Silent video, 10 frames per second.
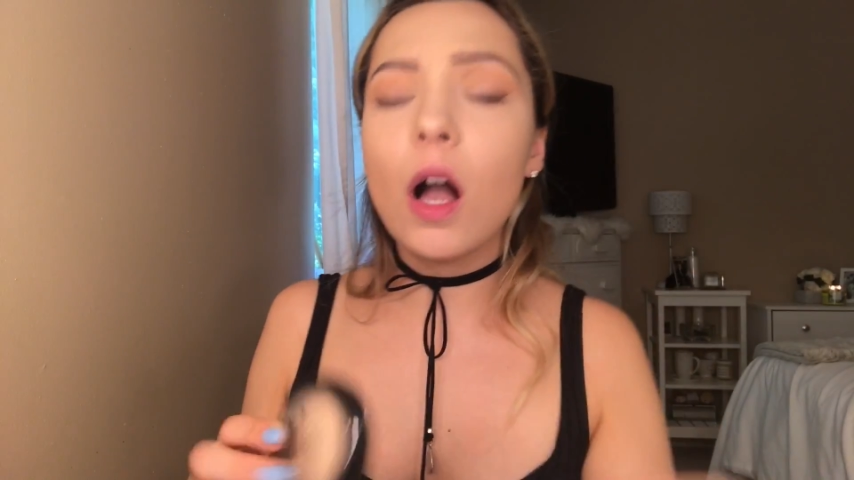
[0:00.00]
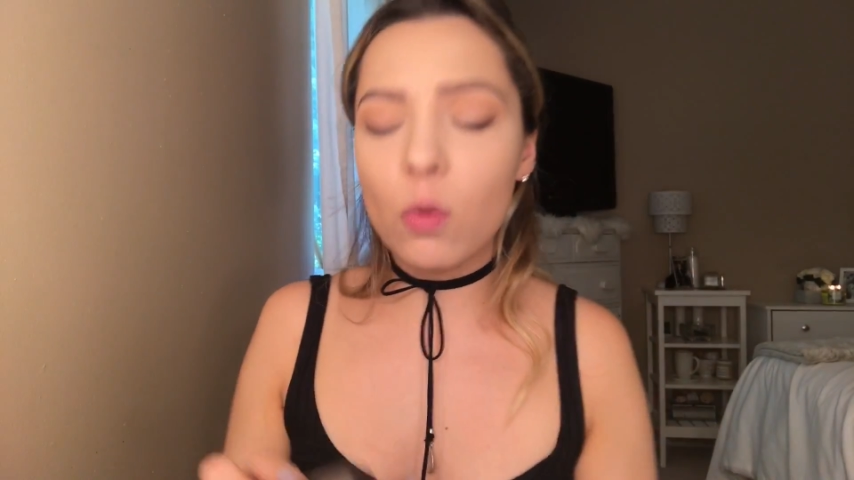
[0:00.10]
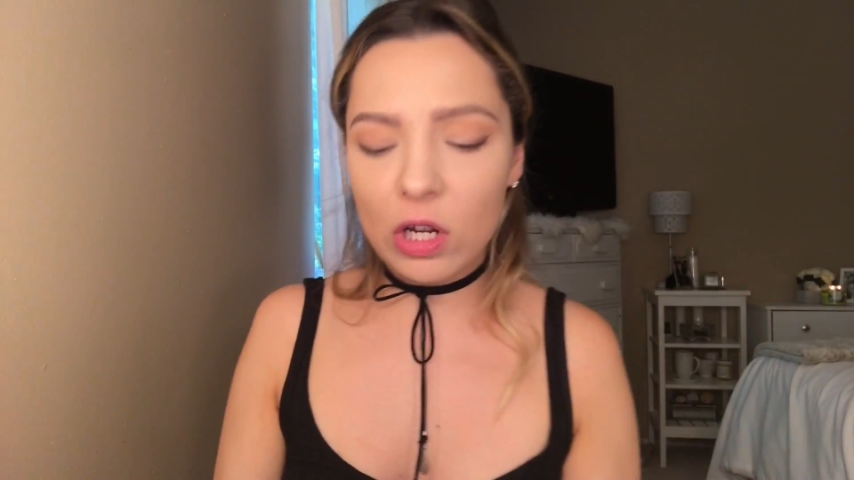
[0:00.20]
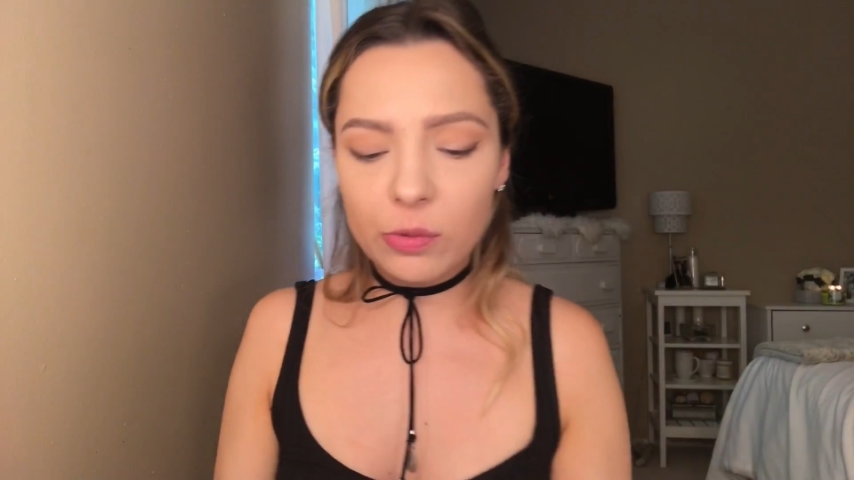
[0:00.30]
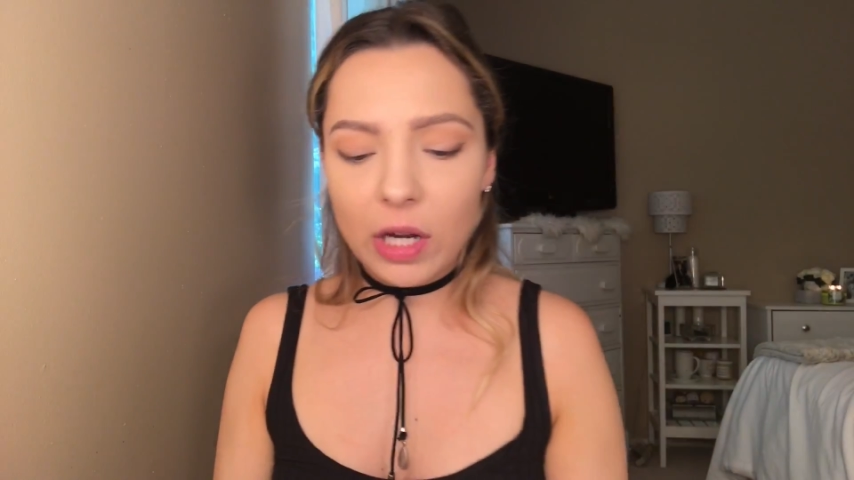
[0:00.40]

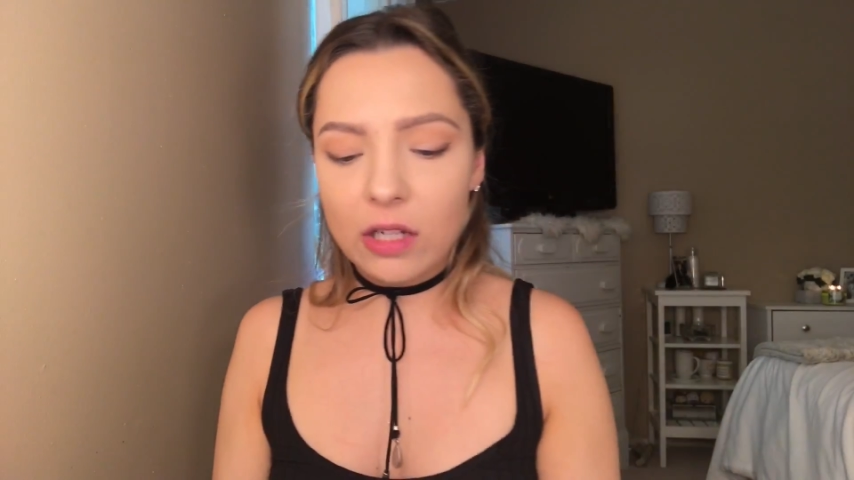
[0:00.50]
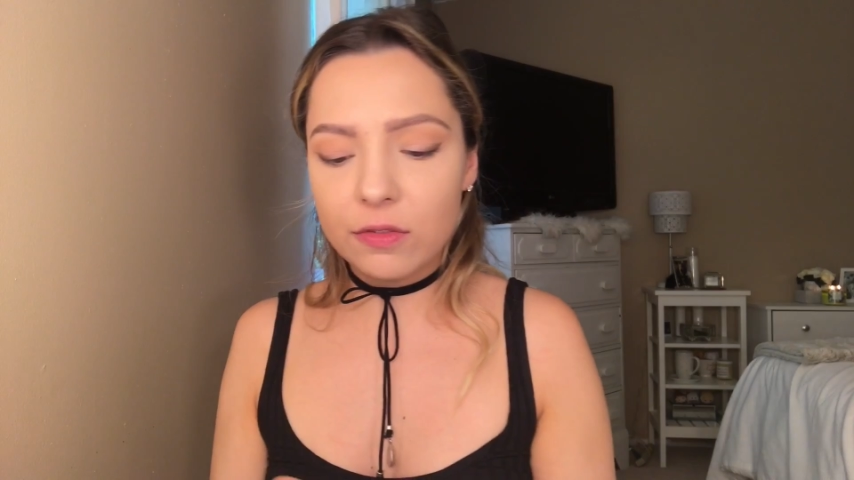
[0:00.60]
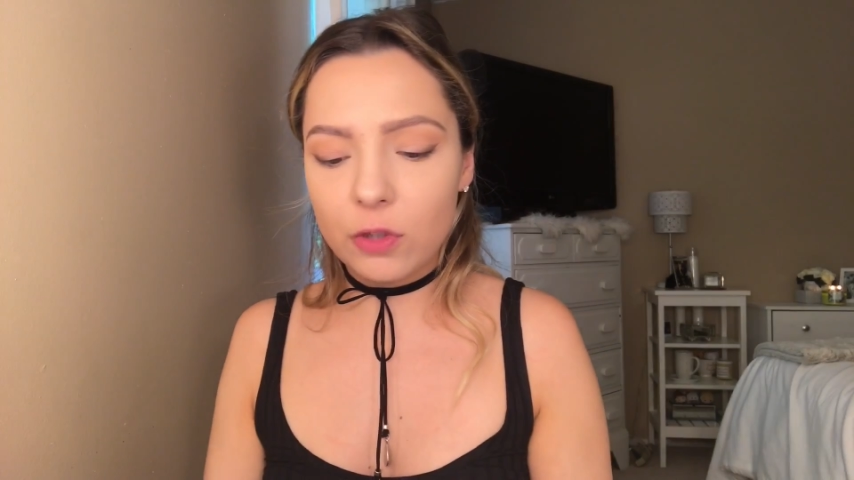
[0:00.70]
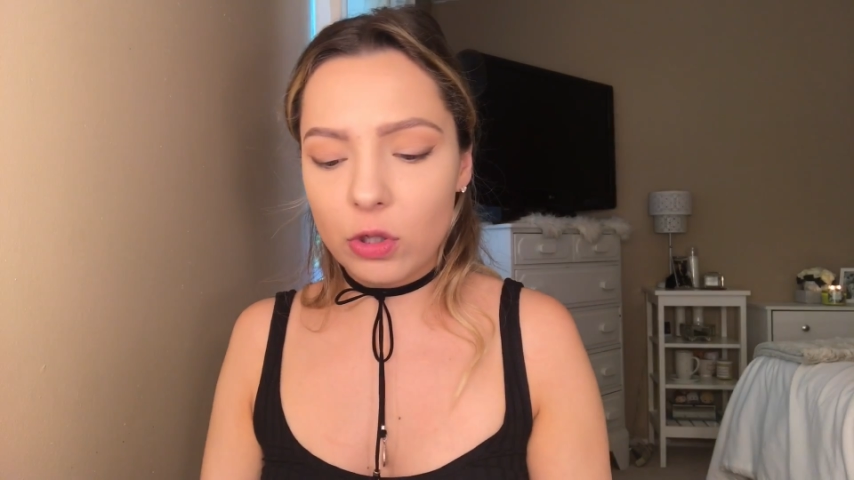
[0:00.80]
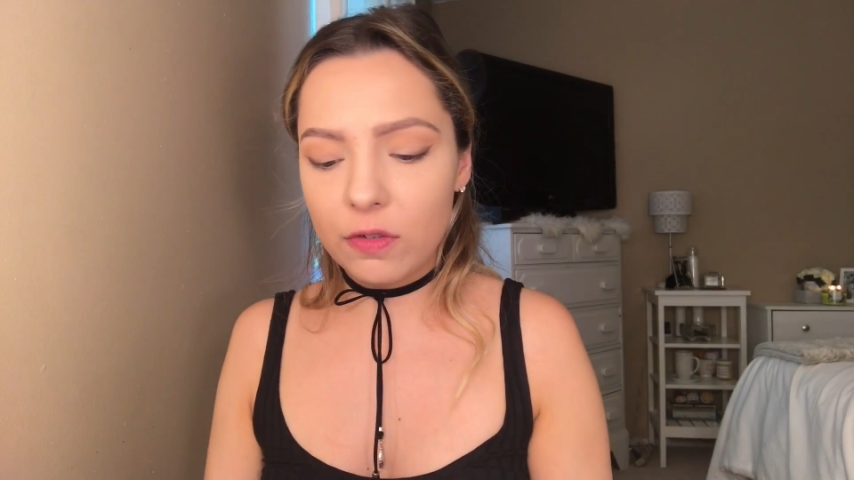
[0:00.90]
Wet n
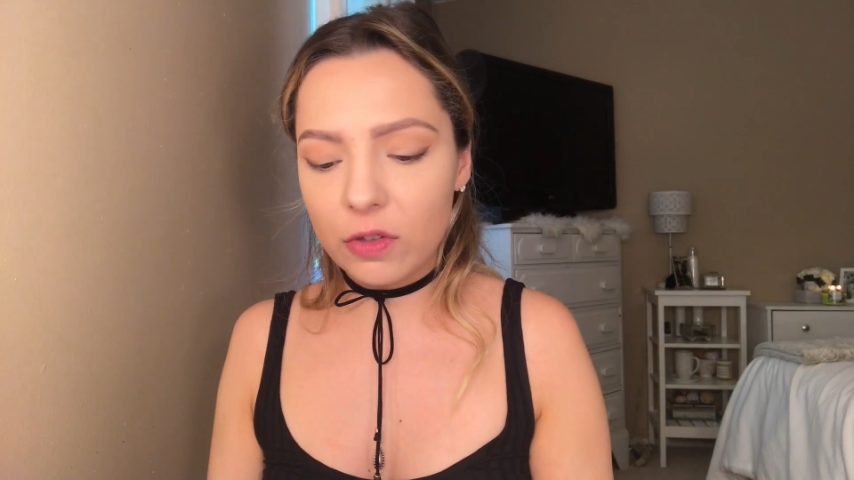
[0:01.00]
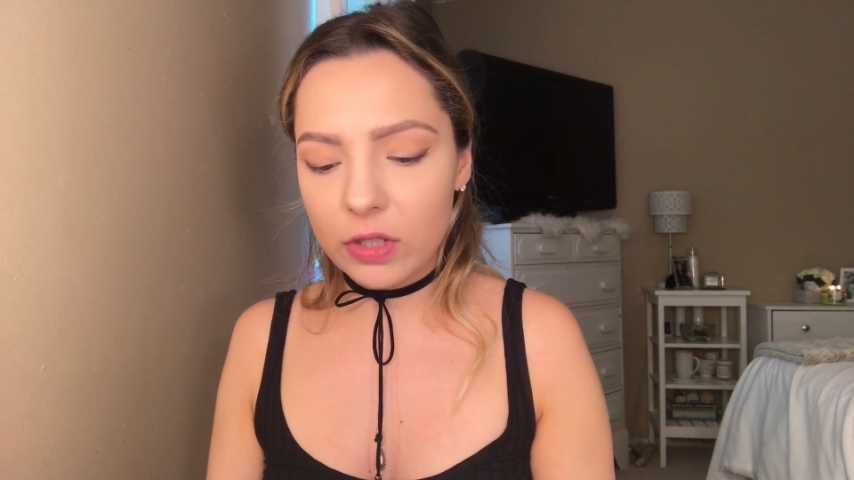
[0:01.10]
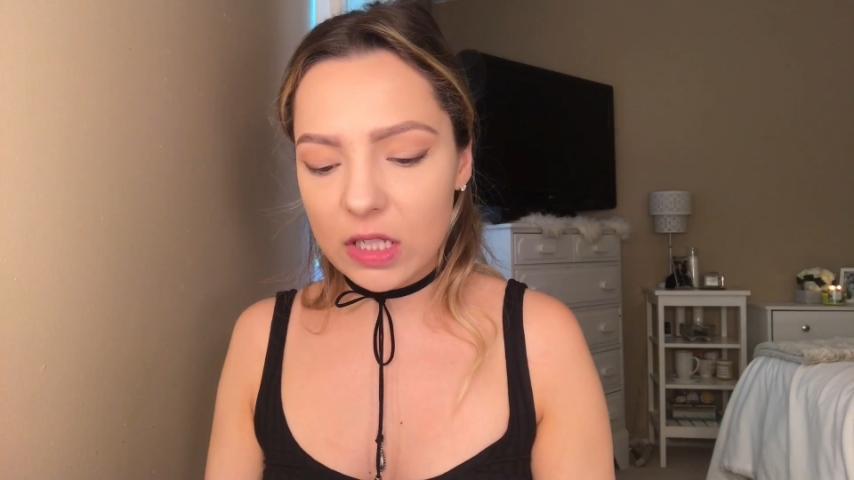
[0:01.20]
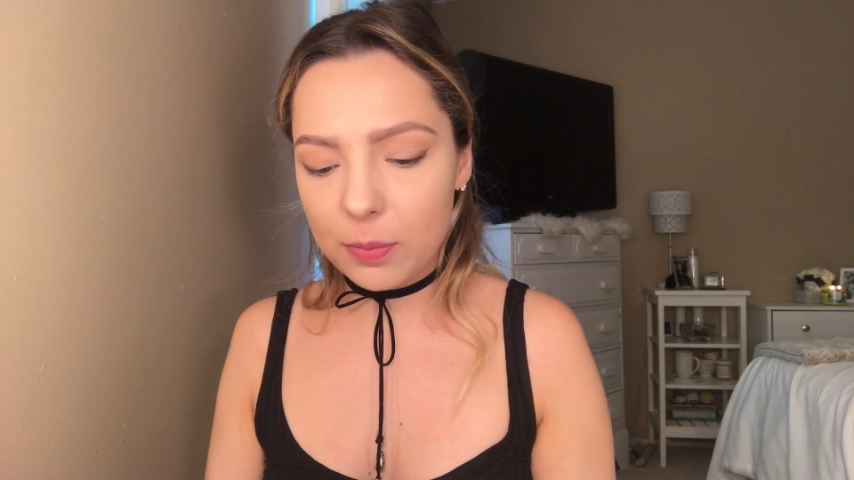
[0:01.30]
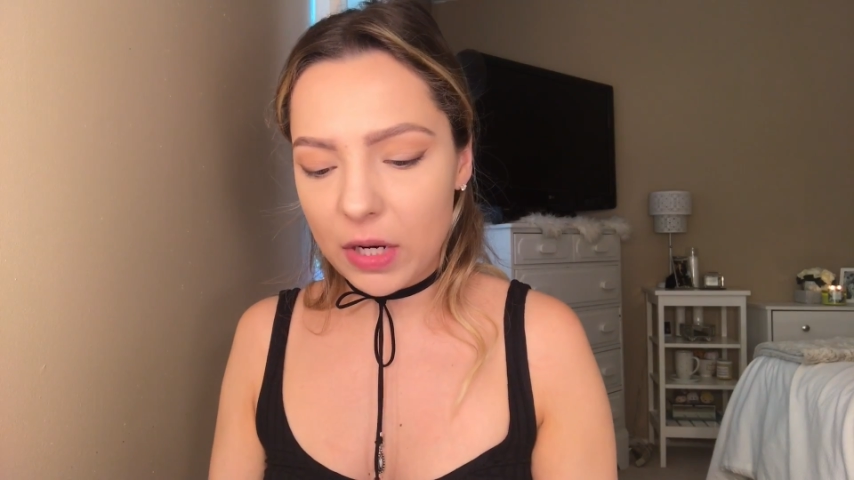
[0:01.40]
Wild Photo
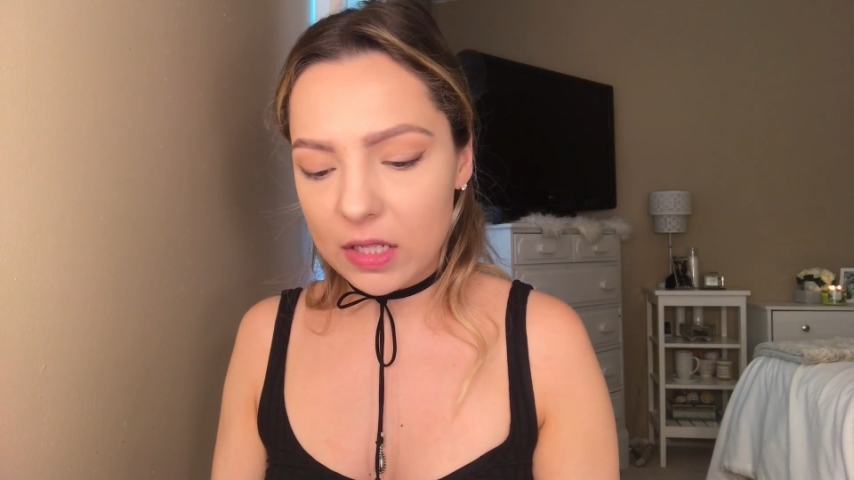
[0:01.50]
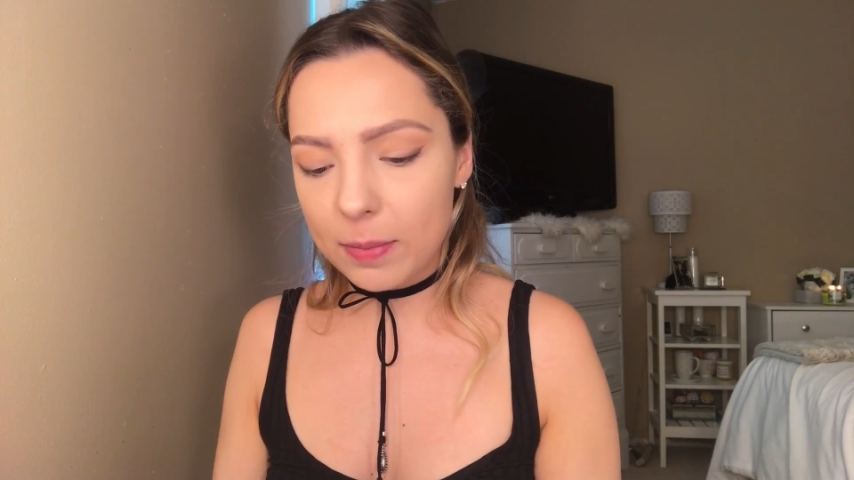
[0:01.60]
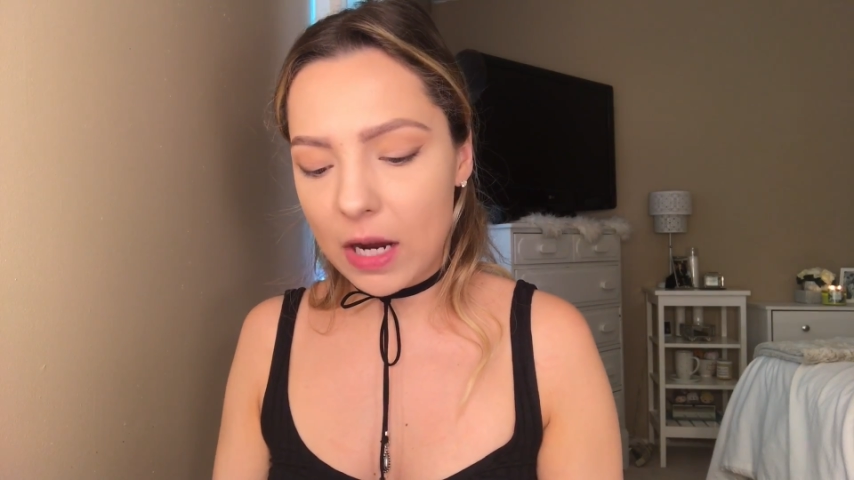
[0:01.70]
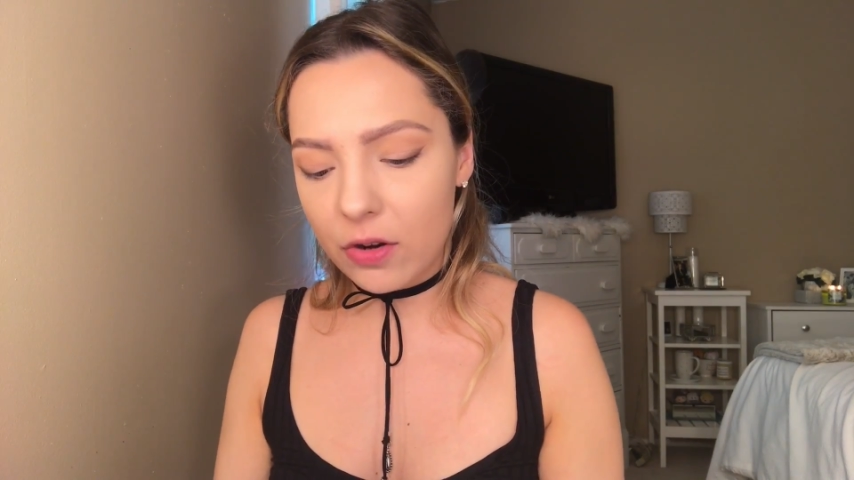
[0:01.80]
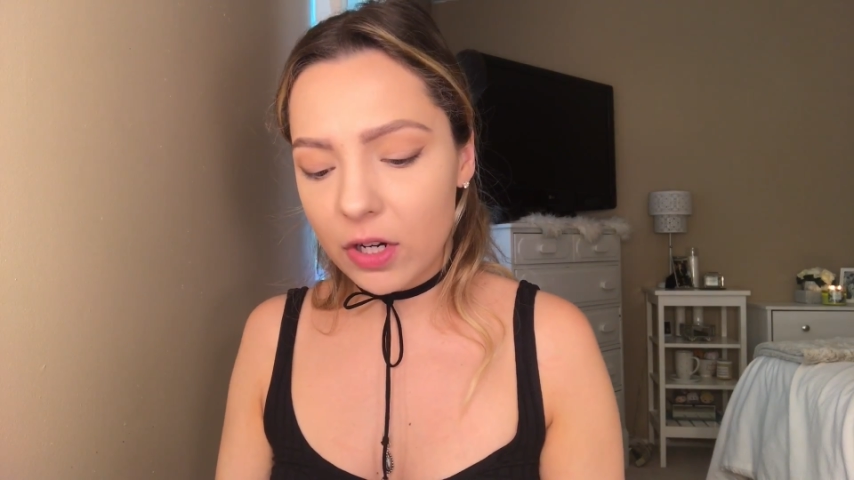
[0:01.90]
Focus Pressed
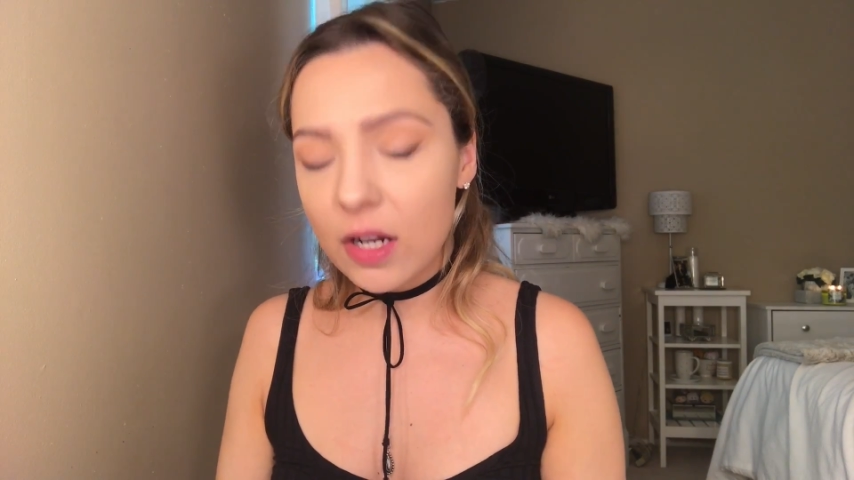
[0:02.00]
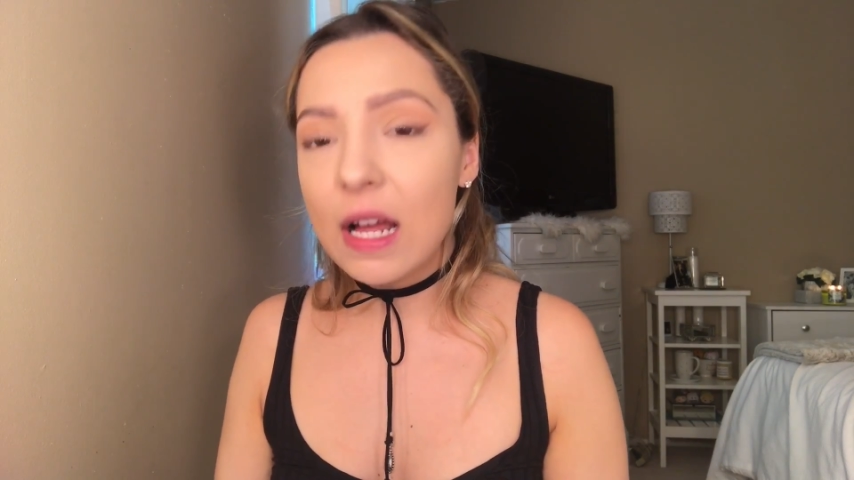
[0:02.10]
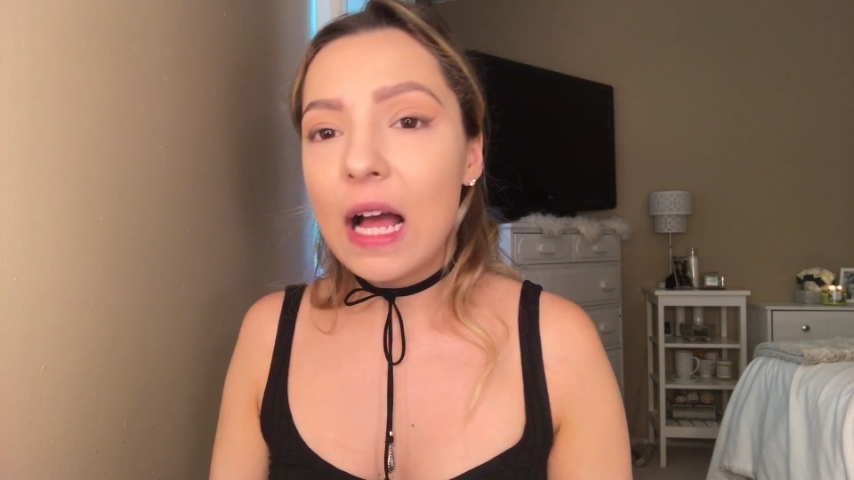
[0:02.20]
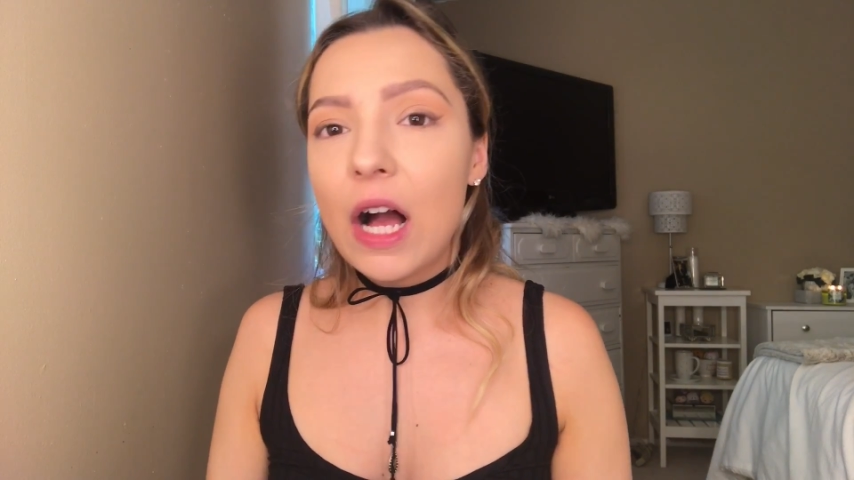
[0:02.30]
Powder.